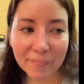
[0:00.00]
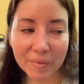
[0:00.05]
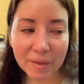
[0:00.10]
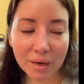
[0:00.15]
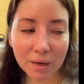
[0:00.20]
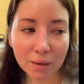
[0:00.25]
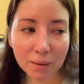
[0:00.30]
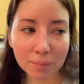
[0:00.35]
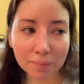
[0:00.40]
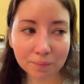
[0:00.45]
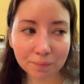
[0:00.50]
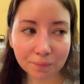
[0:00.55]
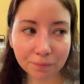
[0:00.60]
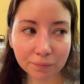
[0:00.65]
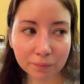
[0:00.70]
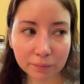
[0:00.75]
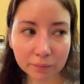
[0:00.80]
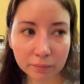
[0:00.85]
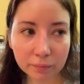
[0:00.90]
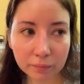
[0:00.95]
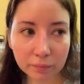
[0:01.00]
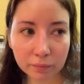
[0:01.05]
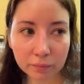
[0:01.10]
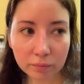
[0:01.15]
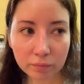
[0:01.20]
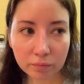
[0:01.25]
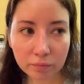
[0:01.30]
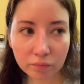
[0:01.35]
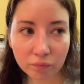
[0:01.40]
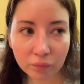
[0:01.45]

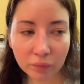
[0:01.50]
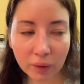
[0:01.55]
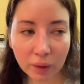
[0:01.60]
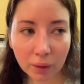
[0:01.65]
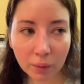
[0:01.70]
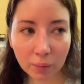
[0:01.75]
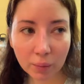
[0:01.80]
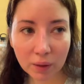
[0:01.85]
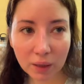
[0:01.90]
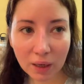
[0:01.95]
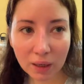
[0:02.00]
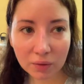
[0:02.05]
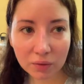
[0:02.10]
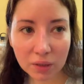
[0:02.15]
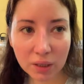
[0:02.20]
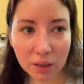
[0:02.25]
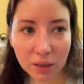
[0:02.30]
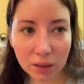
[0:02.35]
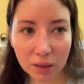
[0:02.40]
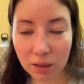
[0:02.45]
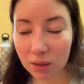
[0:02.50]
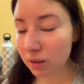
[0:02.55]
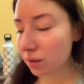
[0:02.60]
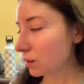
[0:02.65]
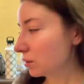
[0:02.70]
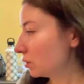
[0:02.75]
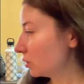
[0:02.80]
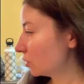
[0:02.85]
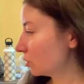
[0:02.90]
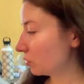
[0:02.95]
But I've
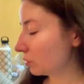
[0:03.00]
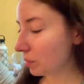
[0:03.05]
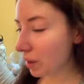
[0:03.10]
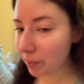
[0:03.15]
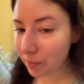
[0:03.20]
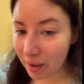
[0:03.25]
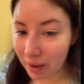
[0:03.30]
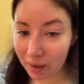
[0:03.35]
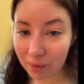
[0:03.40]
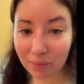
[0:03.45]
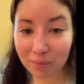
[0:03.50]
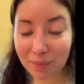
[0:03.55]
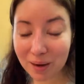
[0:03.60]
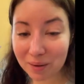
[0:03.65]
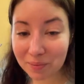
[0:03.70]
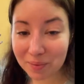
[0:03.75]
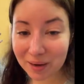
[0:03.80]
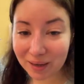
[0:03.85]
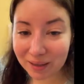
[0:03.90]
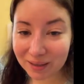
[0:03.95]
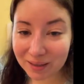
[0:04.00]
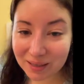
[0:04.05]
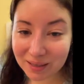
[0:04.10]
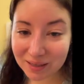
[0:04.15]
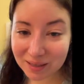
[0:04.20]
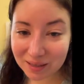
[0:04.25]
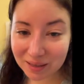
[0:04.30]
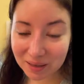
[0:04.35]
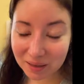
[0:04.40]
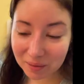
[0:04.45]
taken, you know, my
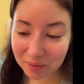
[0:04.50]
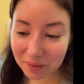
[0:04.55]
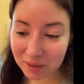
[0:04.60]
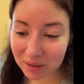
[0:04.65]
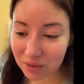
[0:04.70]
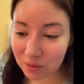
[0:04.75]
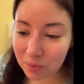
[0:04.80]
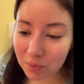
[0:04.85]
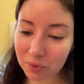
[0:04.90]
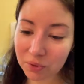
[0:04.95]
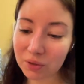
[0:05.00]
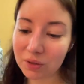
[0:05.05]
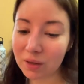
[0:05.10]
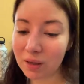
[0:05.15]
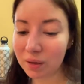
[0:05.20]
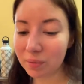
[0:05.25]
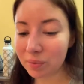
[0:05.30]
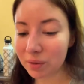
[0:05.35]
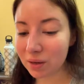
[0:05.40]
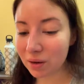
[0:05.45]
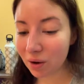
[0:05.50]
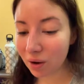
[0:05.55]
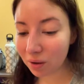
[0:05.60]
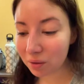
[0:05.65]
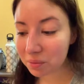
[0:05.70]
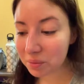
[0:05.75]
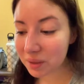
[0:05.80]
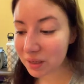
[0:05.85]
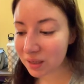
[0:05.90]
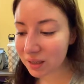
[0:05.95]
magnesium. It's supposed to like be
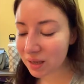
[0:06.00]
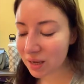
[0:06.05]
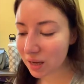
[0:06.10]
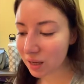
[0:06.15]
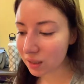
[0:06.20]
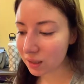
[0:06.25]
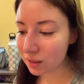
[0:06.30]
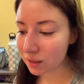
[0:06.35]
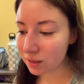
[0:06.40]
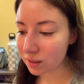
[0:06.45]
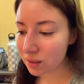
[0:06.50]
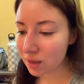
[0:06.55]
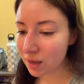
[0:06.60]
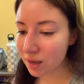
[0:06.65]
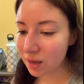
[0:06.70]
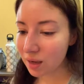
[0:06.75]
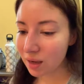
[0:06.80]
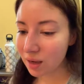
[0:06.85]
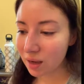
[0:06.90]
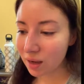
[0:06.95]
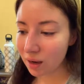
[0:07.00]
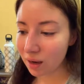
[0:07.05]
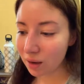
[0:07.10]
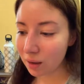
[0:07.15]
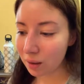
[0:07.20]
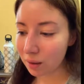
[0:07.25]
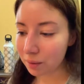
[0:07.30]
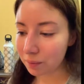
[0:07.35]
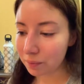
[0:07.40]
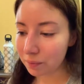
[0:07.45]
calming,
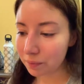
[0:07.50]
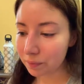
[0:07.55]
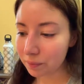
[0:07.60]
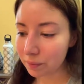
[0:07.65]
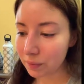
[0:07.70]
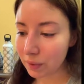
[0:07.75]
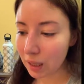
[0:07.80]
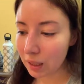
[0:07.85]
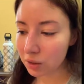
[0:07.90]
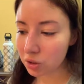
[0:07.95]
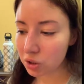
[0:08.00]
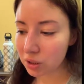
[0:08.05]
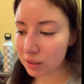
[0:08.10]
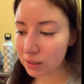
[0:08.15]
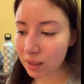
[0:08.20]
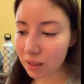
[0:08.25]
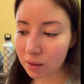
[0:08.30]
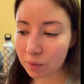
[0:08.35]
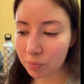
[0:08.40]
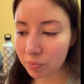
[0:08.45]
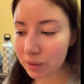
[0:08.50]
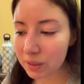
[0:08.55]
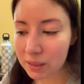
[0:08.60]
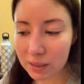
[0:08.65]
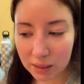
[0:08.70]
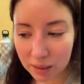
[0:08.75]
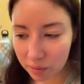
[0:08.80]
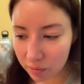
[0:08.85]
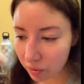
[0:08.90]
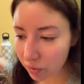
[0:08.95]
and just like
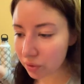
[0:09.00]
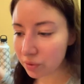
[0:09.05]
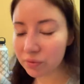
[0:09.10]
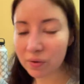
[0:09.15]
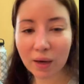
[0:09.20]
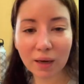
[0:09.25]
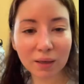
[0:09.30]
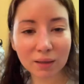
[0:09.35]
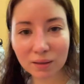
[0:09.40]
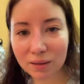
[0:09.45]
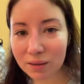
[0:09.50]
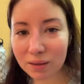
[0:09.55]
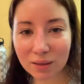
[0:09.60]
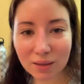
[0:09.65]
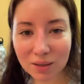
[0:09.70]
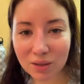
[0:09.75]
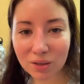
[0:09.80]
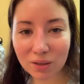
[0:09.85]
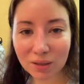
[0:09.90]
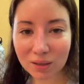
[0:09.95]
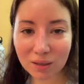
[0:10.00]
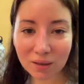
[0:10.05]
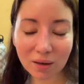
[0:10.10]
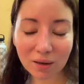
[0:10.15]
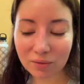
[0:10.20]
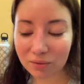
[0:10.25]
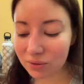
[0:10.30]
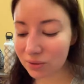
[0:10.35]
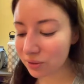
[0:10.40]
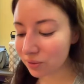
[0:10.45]
placebo effect is good
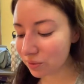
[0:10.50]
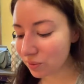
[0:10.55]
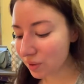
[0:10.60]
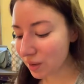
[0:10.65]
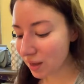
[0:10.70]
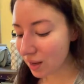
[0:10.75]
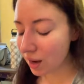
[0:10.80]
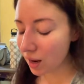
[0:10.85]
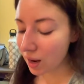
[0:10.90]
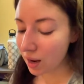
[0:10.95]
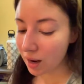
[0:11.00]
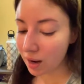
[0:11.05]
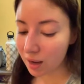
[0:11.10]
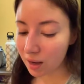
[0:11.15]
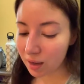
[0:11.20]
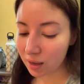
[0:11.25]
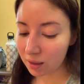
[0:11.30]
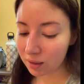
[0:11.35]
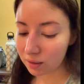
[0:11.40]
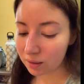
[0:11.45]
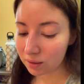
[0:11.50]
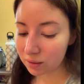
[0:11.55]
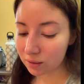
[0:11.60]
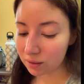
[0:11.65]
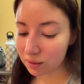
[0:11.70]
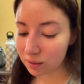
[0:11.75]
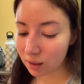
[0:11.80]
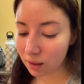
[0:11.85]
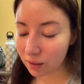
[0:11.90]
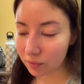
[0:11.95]
enough too.
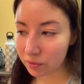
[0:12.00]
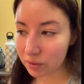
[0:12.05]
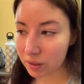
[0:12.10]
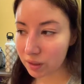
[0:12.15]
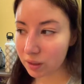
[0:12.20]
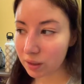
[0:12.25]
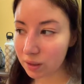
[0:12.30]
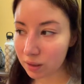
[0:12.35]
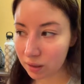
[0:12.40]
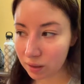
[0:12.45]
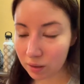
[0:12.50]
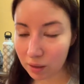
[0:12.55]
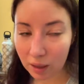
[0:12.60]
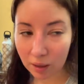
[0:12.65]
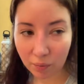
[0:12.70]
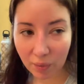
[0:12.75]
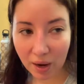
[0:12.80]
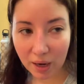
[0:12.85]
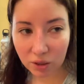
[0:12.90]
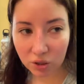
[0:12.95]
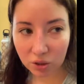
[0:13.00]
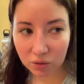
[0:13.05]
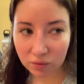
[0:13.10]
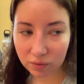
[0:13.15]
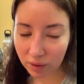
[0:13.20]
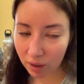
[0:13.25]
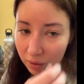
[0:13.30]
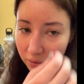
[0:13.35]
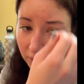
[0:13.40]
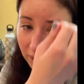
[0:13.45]
And I've taken like passion
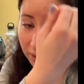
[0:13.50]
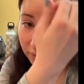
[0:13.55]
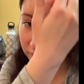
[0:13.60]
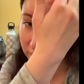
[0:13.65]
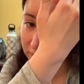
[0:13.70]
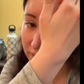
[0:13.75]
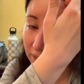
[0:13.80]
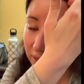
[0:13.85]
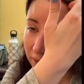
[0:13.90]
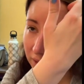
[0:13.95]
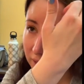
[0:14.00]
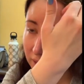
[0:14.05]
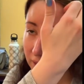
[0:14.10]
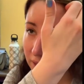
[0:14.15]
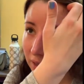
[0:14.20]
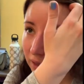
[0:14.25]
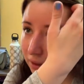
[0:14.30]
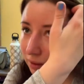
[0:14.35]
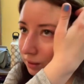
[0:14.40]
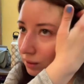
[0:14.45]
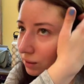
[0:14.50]
flower. I haven't taken it yet.